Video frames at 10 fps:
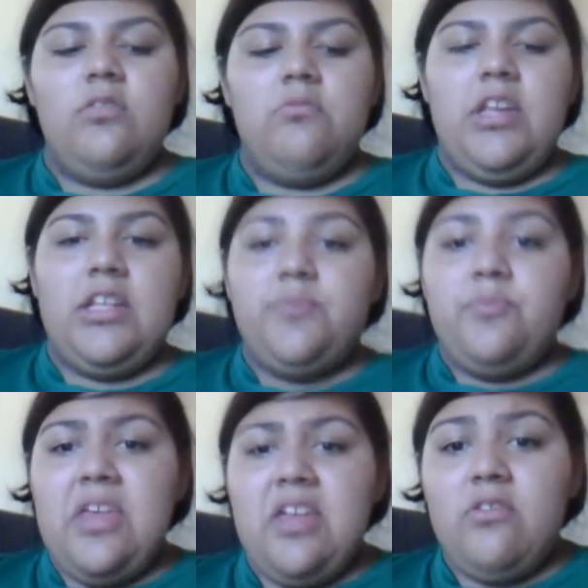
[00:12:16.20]
that's
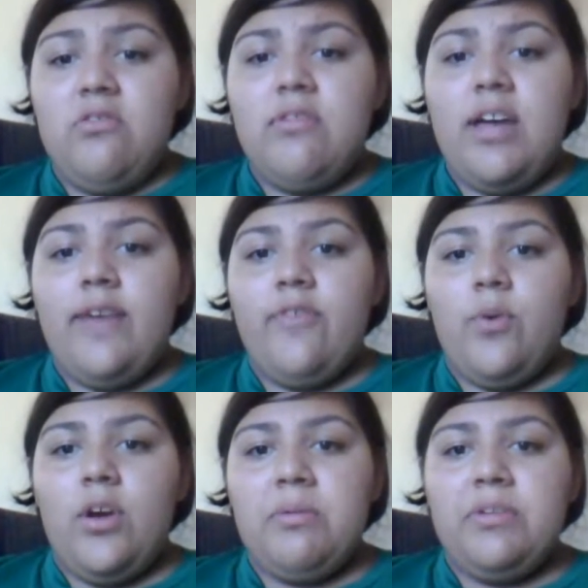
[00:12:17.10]
it. You have your
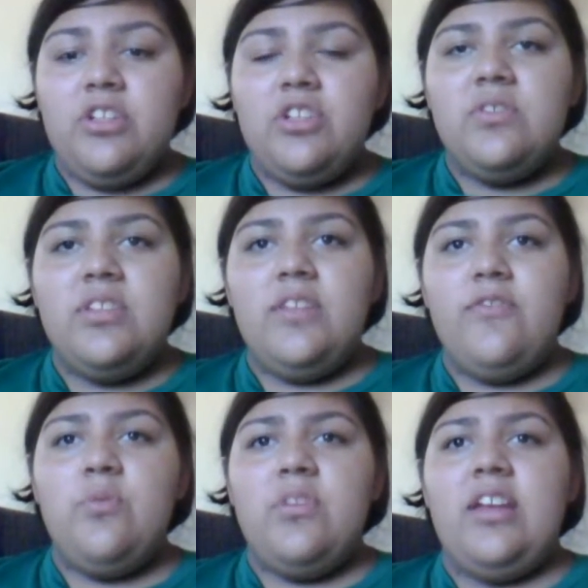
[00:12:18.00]
watermelon juice. And if
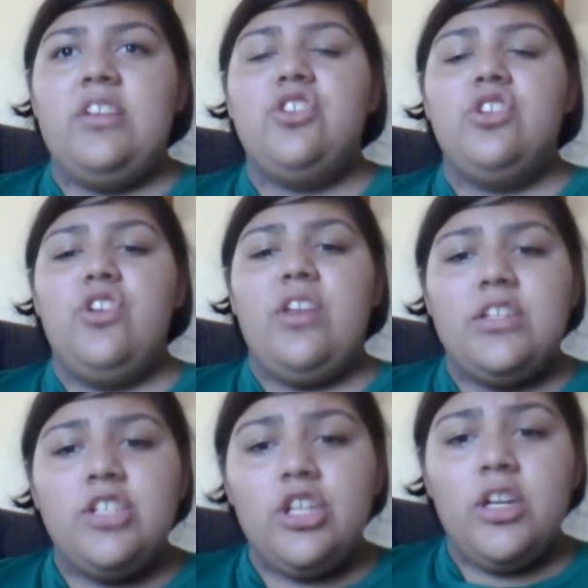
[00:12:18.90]
you want to add sugar, you can add
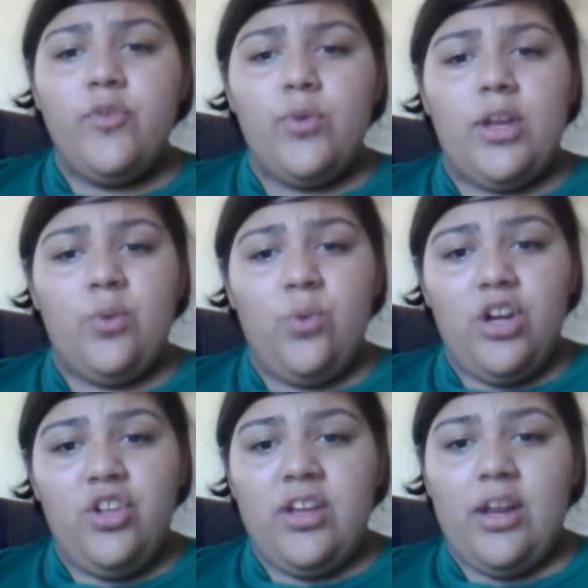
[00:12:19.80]
sugar. If you want to add water,
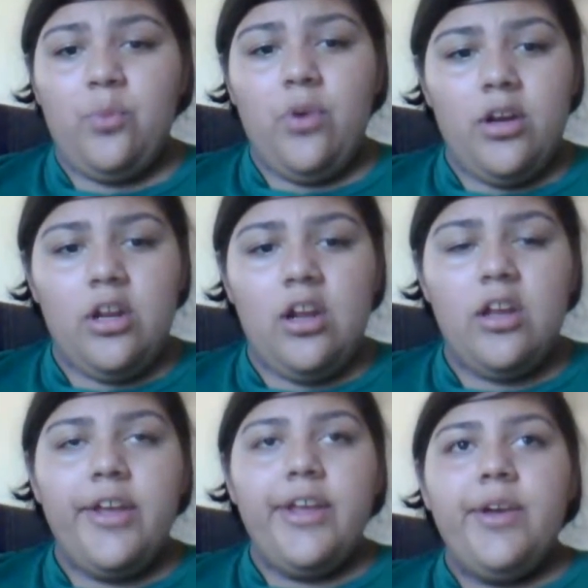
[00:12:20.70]
you can add water.
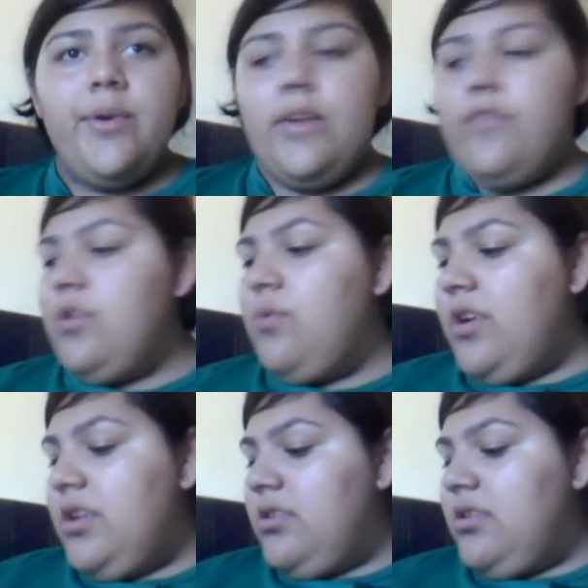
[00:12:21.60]
Whatever you want.